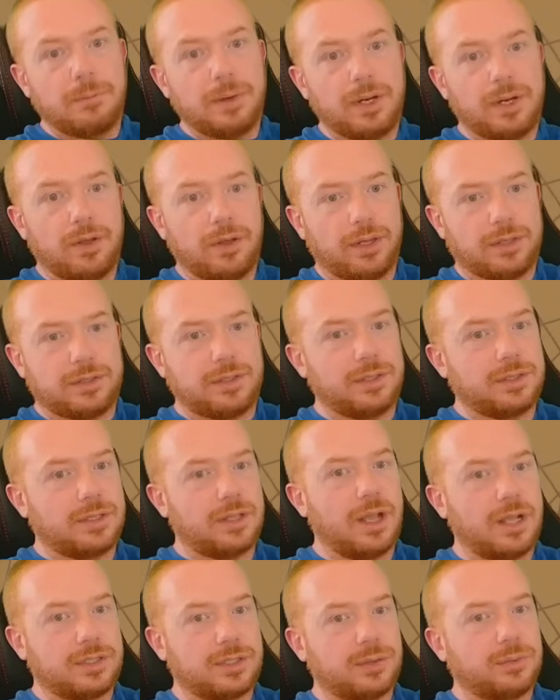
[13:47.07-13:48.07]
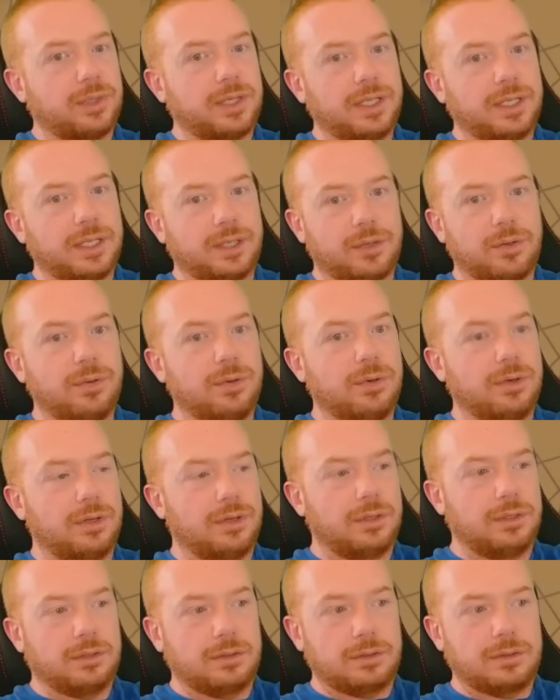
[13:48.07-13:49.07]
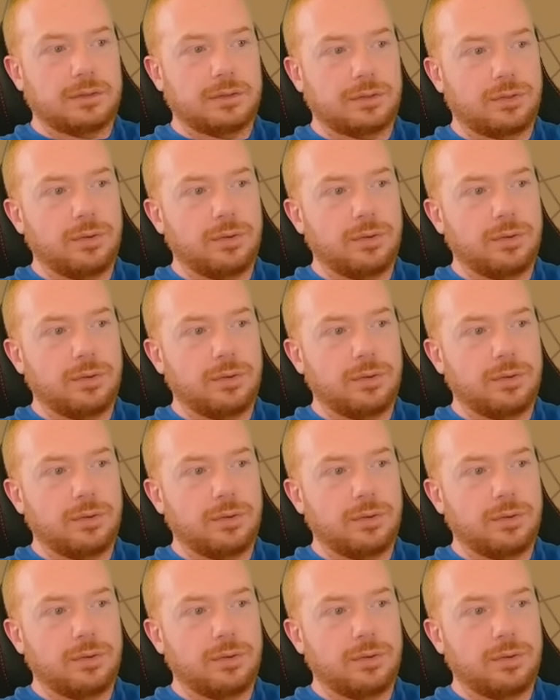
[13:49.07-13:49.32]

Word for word: But no, there's, lots of really cool,